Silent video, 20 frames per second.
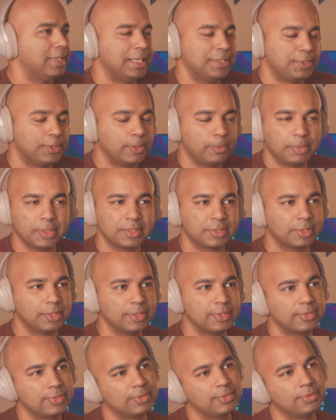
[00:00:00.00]
That's her
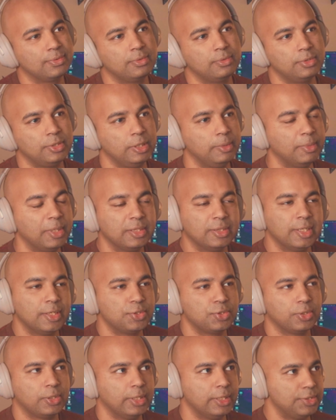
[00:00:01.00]
business. She made
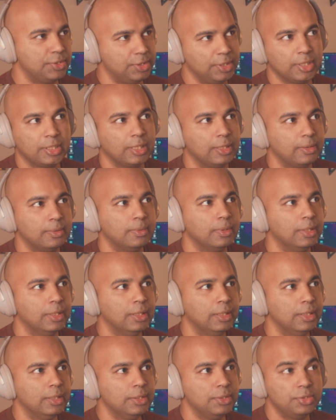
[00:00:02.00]
that choice. She can
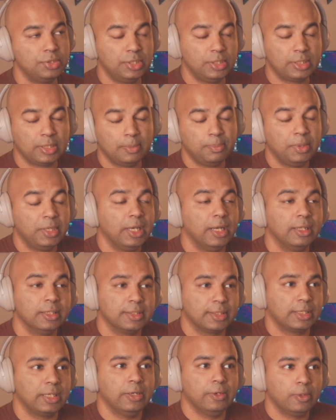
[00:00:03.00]
she can be
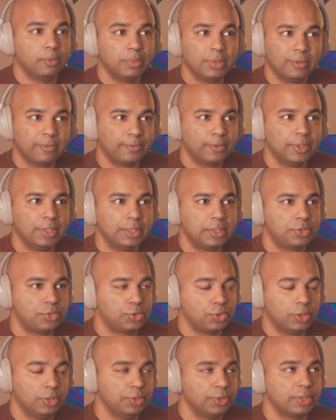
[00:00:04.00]
held accountable for it.
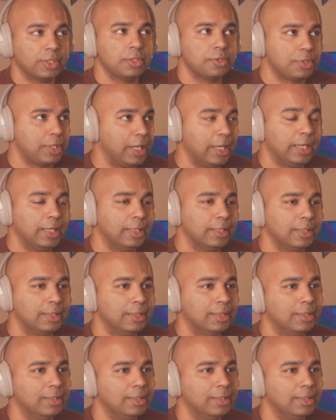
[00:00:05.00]
Sure, you can try,